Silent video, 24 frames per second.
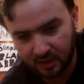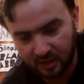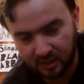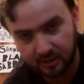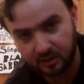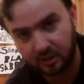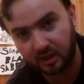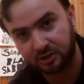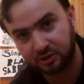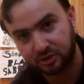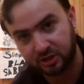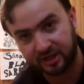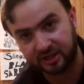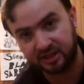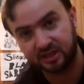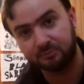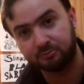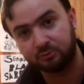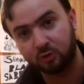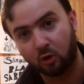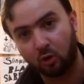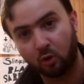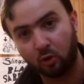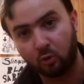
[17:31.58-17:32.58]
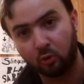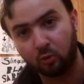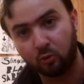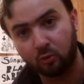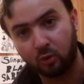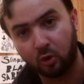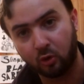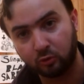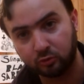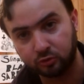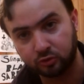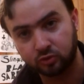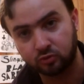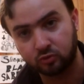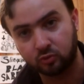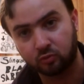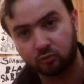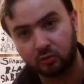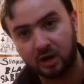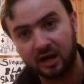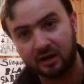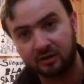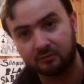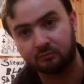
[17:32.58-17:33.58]
You know, I try to keep the whole old school
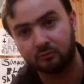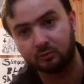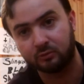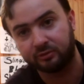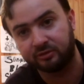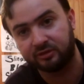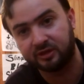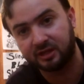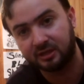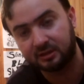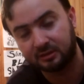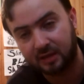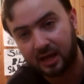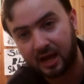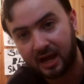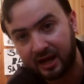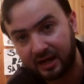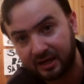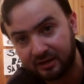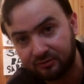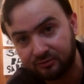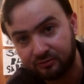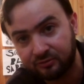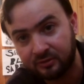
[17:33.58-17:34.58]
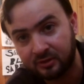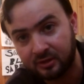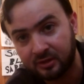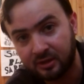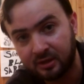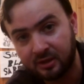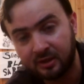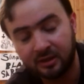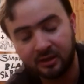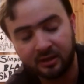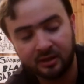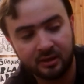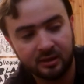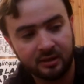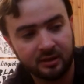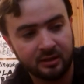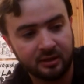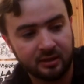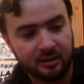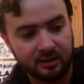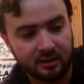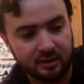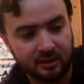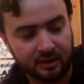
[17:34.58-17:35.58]
rock and roll thing alive.
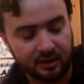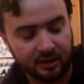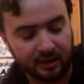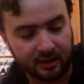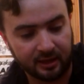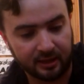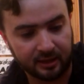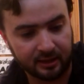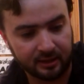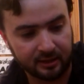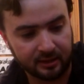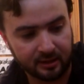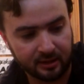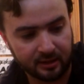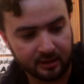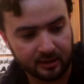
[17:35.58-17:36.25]
And,